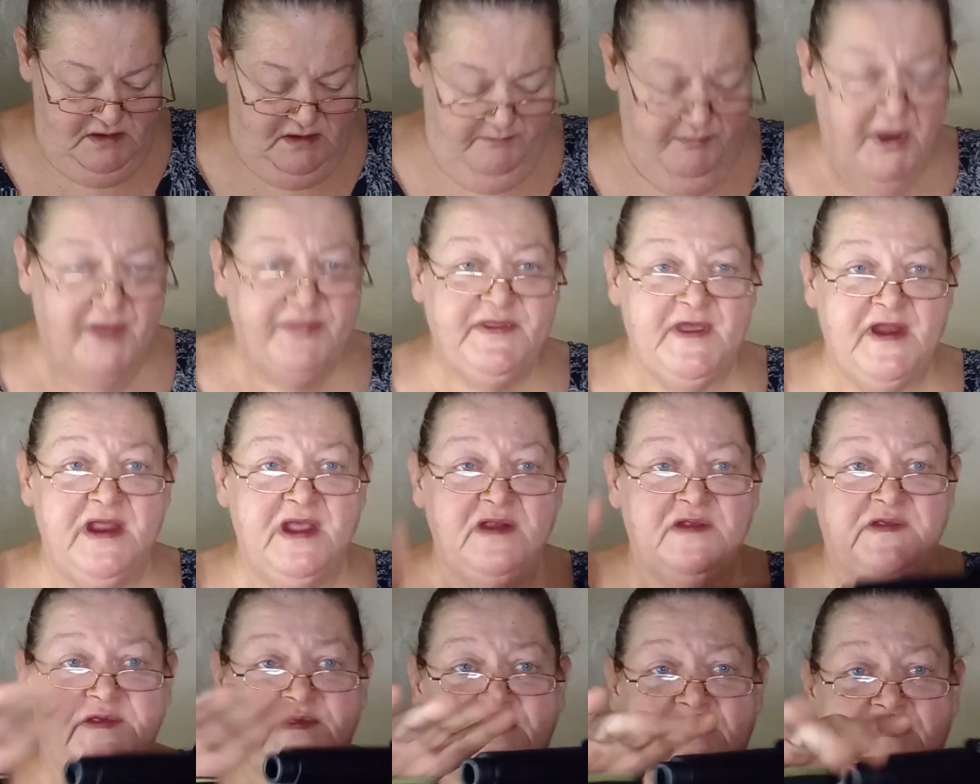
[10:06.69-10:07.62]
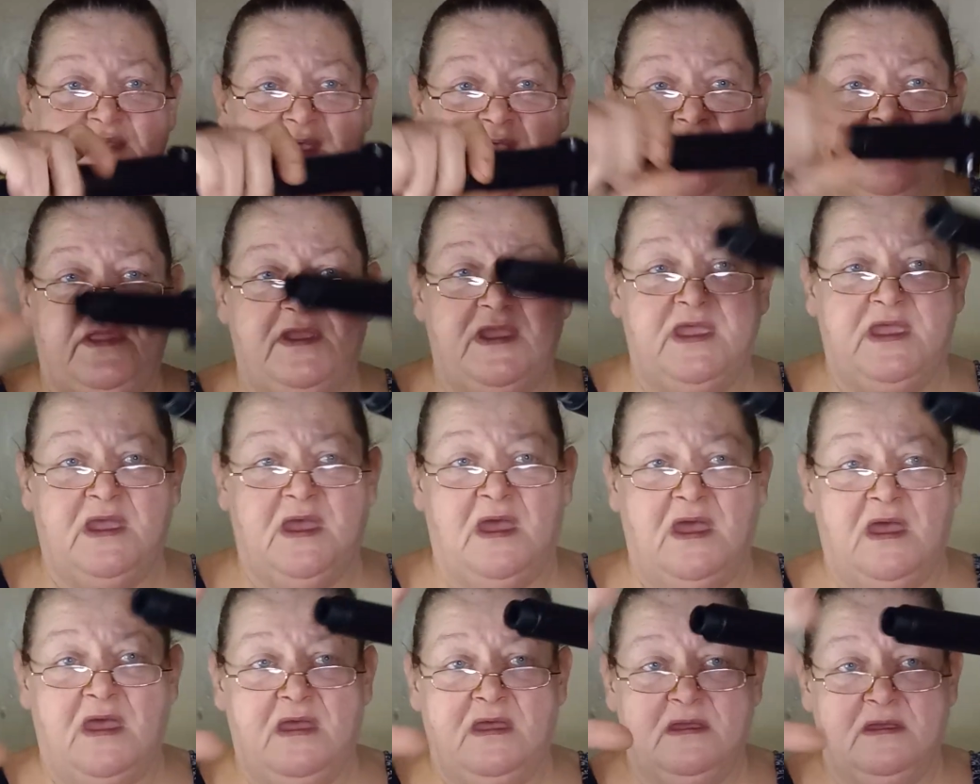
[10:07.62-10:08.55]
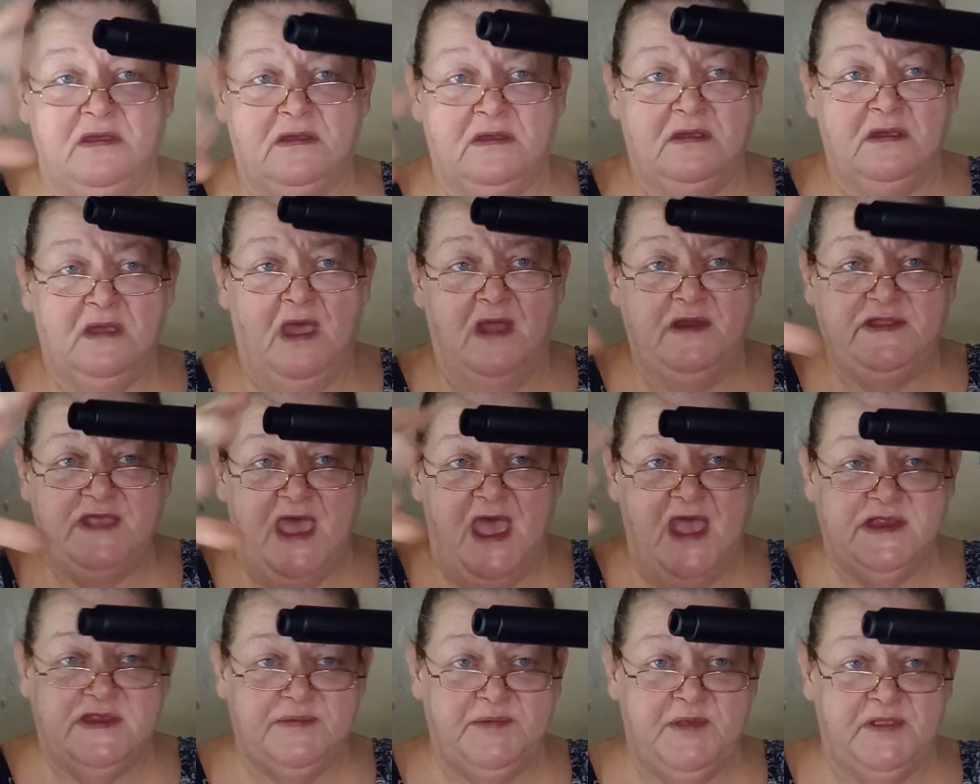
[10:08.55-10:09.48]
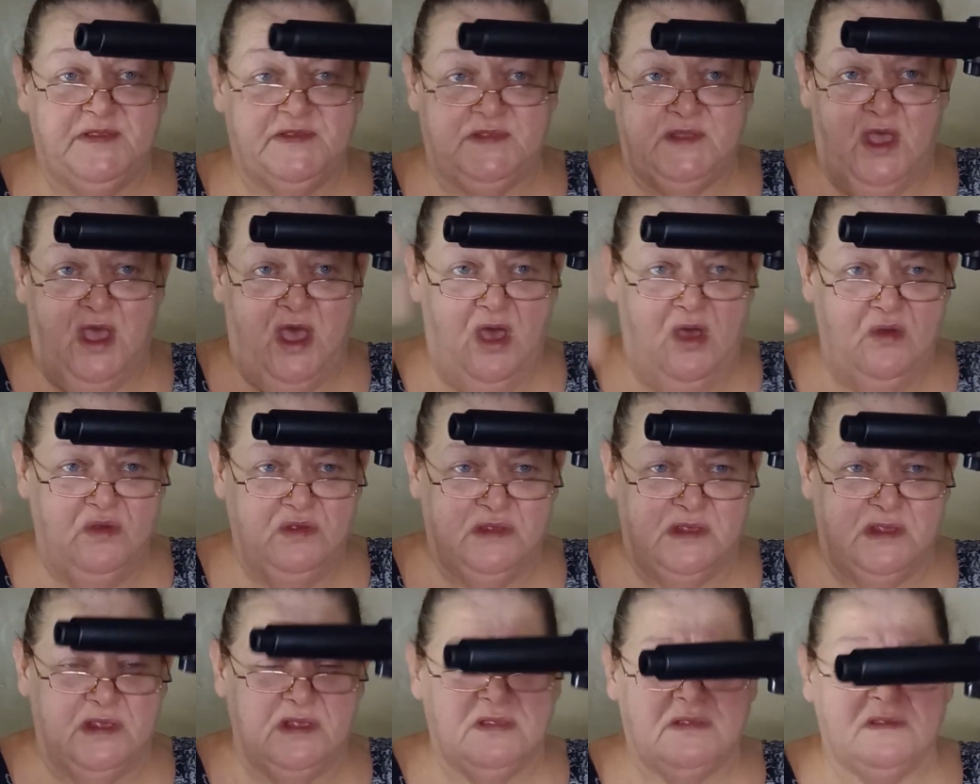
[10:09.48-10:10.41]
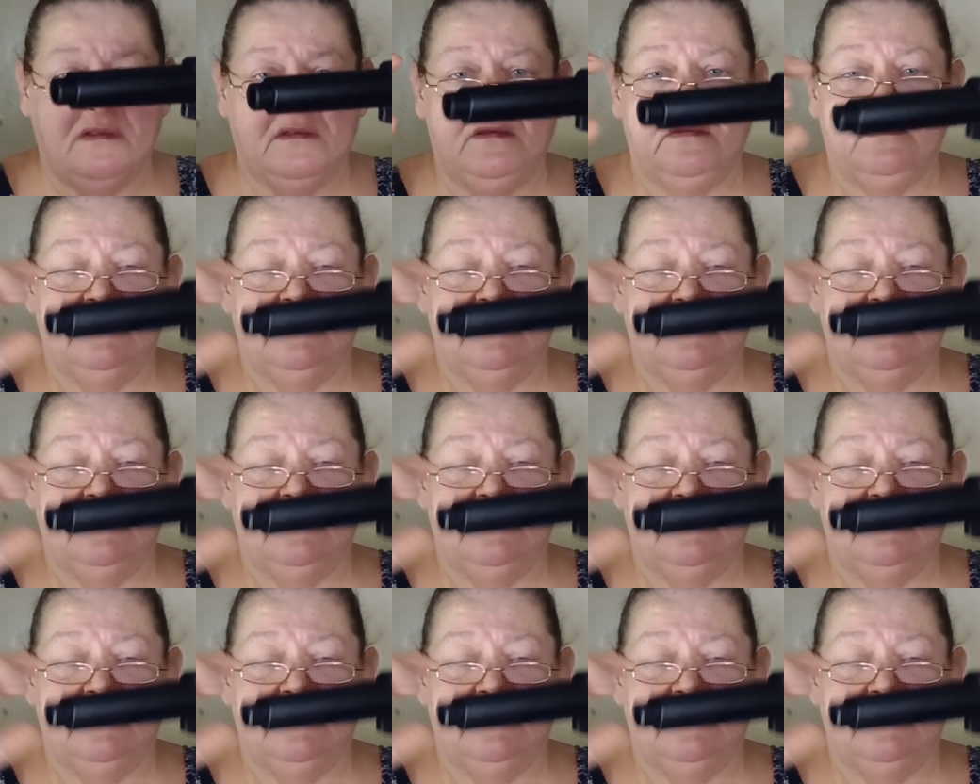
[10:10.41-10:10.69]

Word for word: but they didn't send the uh, attachments, the hoses.